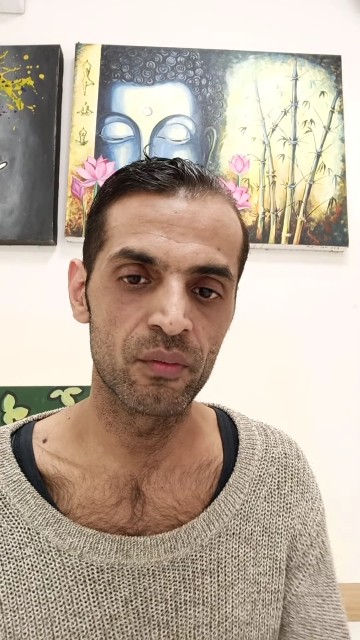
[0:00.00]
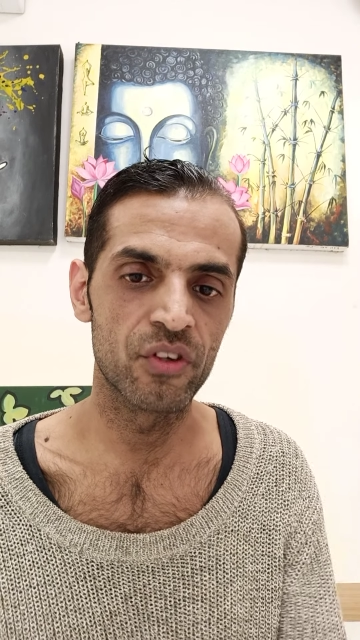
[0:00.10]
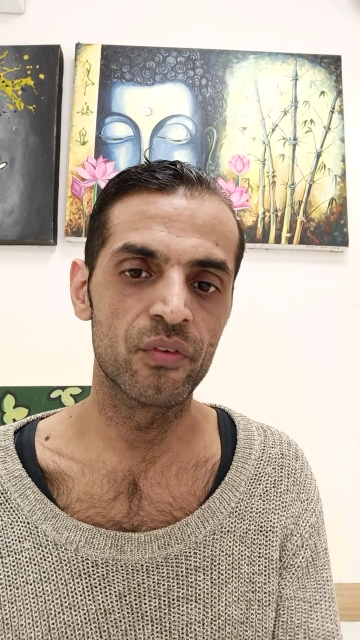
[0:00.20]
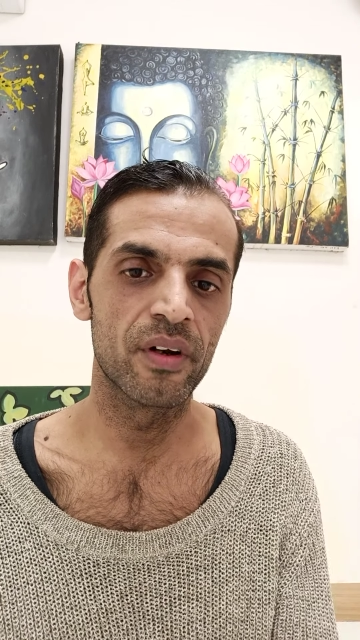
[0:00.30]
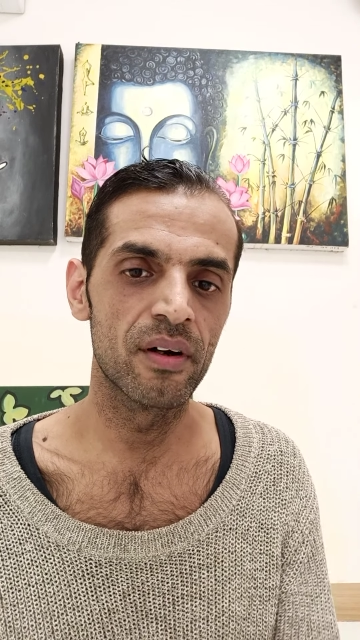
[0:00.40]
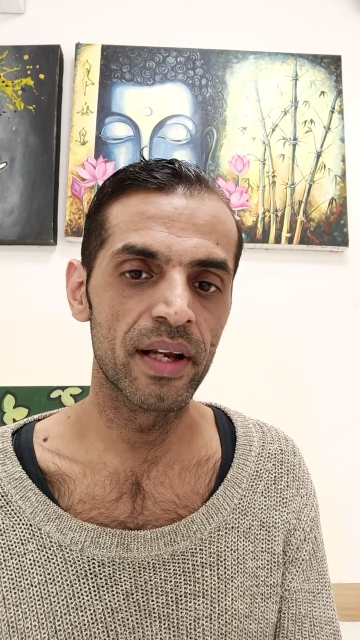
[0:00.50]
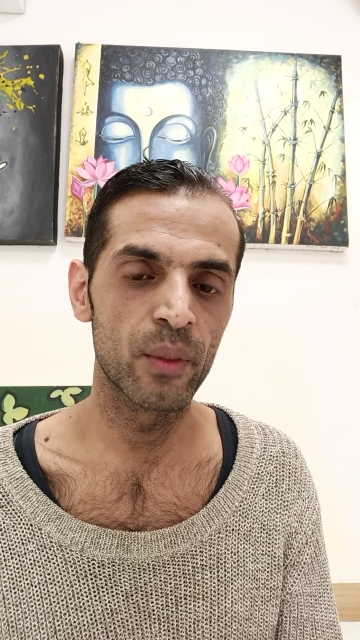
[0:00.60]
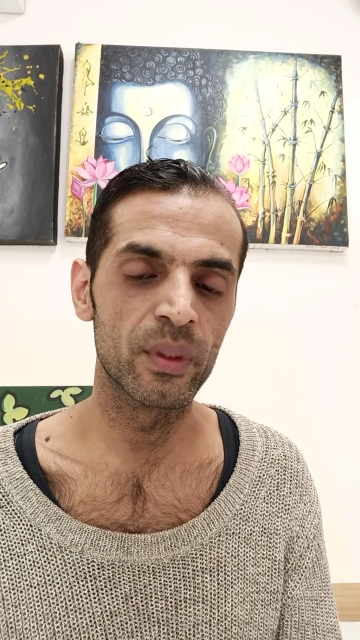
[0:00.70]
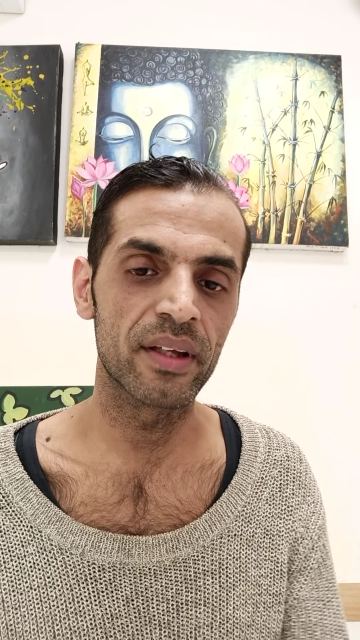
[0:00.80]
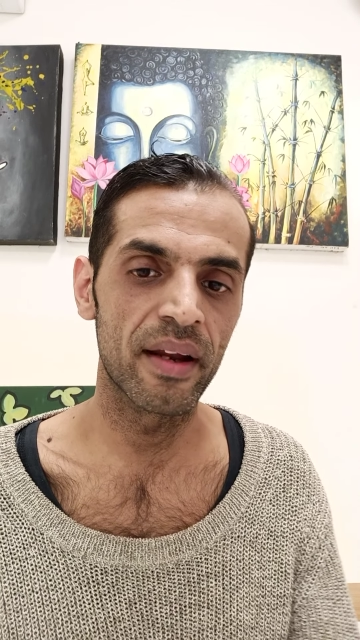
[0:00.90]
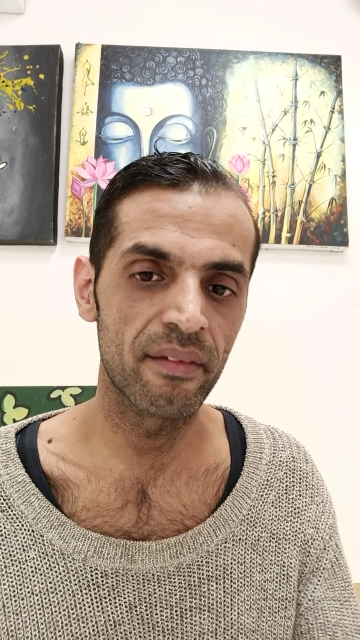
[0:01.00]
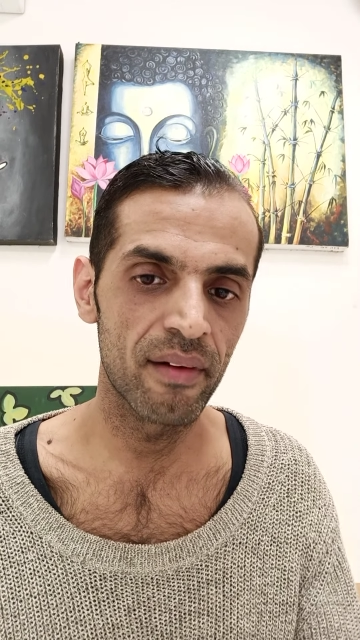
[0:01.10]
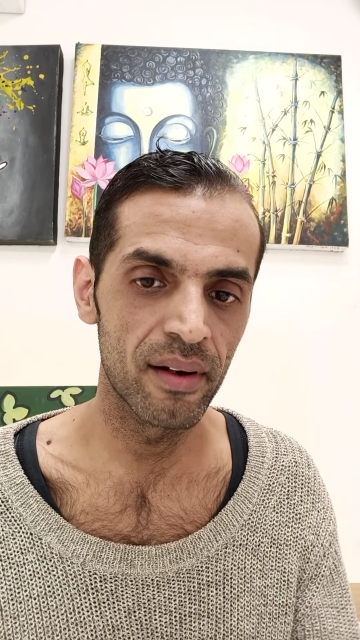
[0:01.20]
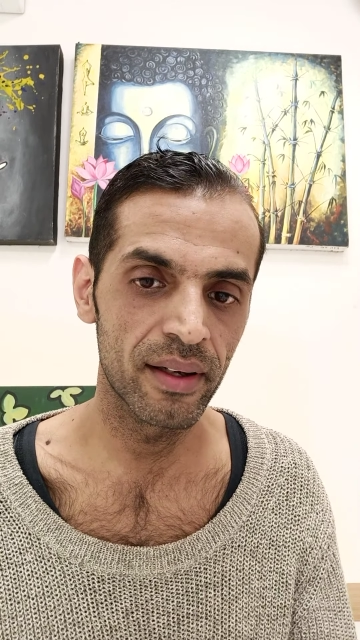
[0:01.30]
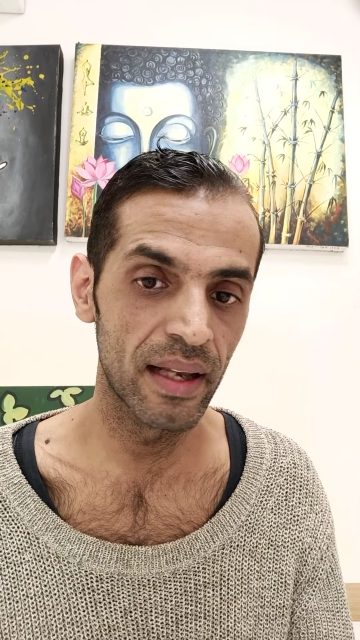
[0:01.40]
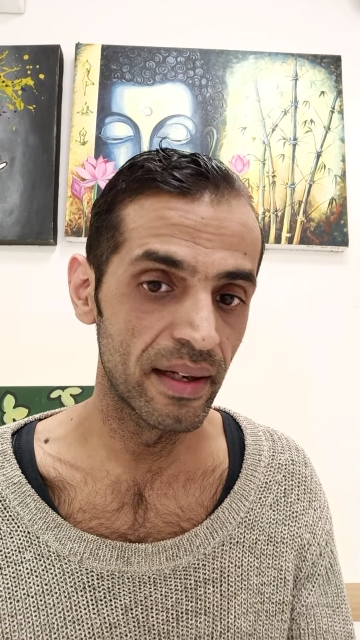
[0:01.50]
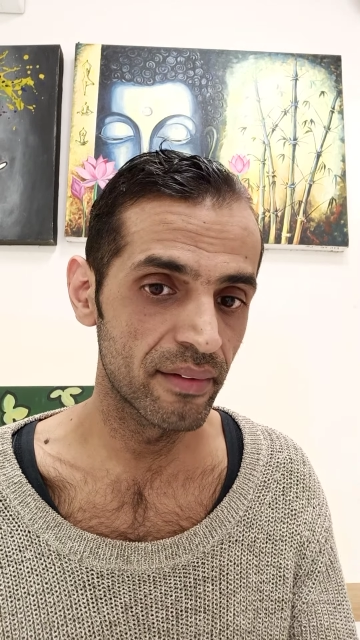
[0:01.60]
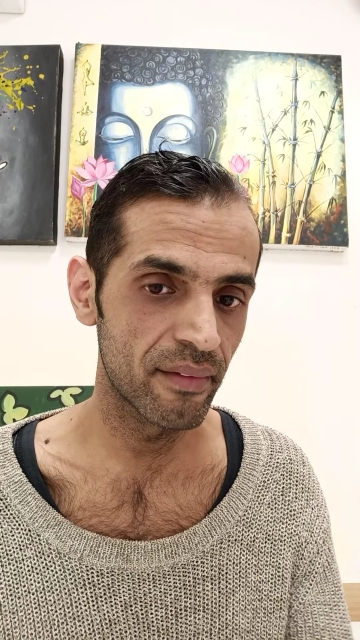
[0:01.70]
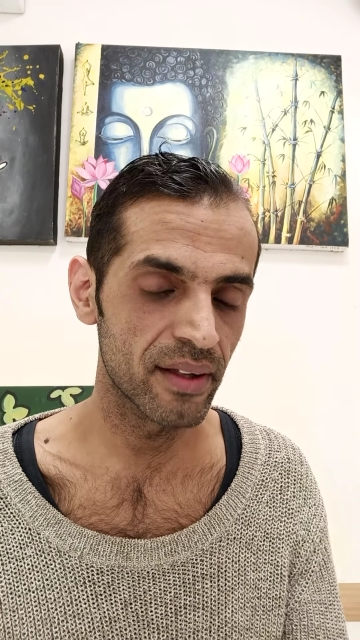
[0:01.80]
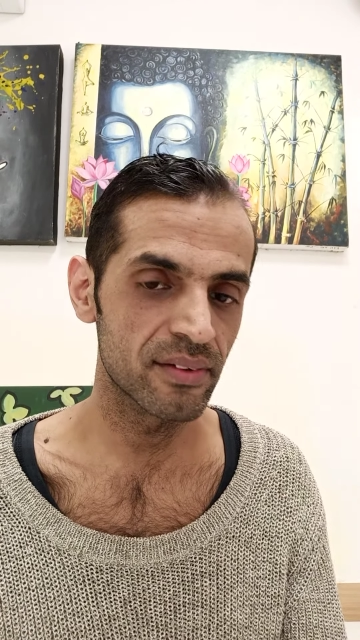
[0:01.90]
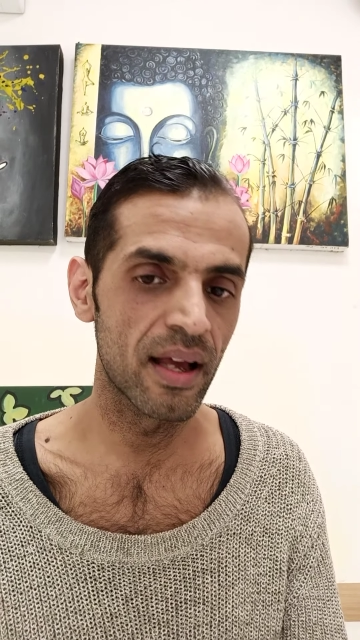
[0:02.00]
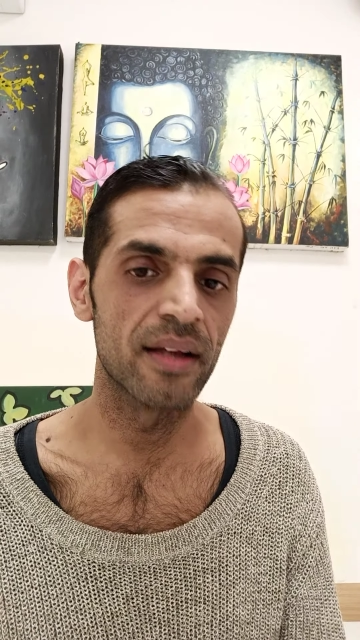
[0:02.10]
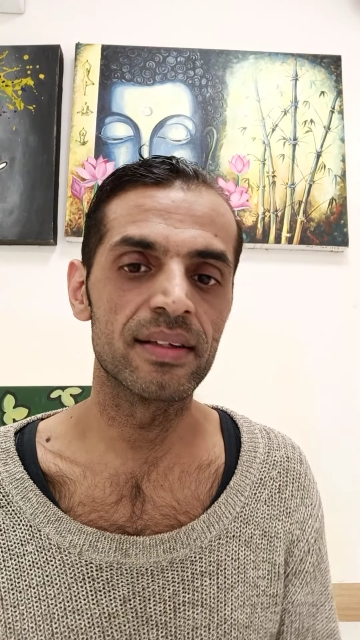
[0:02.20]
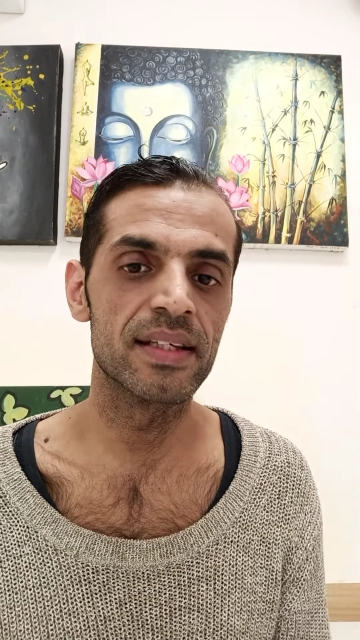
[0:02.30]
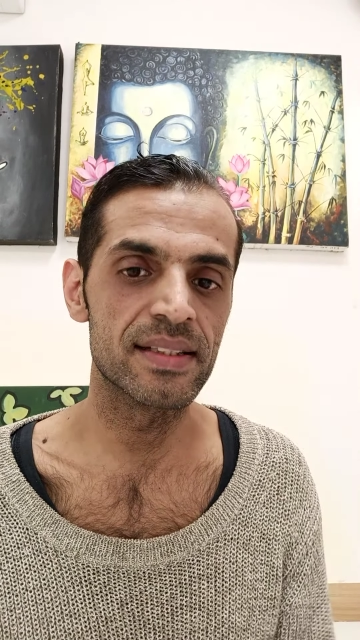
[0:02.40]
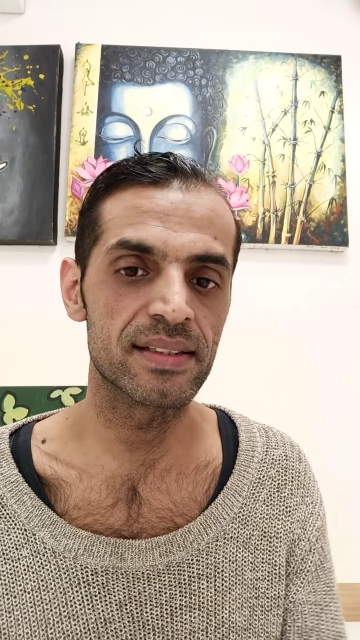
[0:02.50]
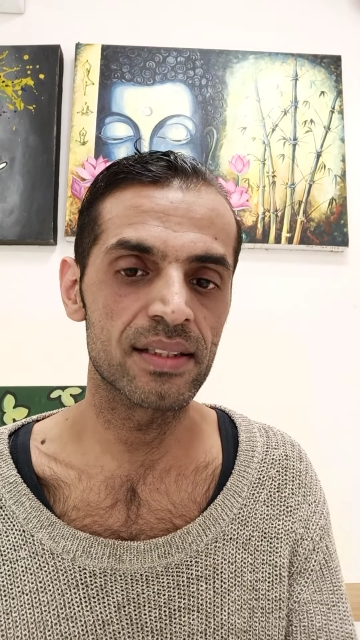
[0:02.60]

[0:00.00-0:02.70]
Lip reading: which we relate with calendrics and this